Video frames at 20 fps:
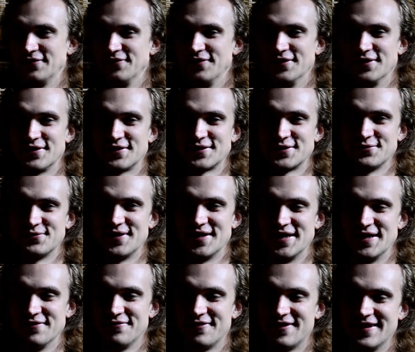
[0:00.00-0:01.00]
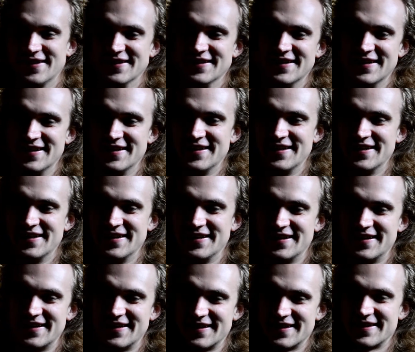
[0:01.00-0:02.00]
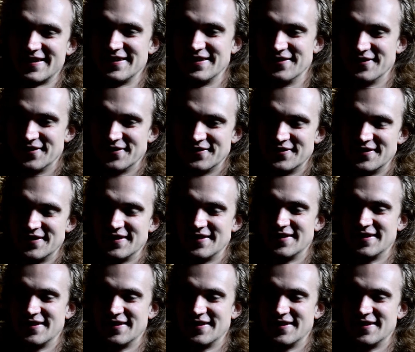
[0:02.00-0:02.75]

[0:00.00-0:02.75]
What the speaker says: of looks weird if I, you know,